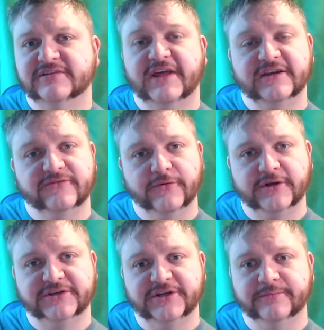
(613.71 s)
Thanks for
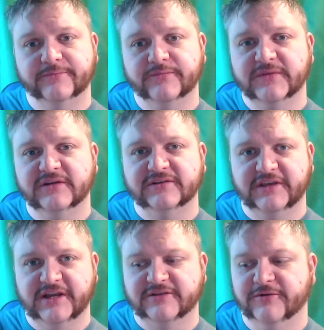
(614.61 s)
watching. I'll see
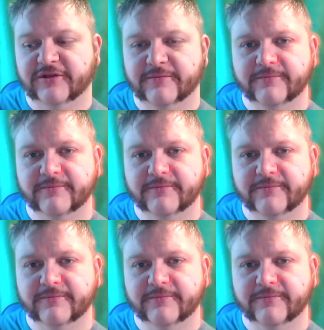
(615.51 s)
you next month.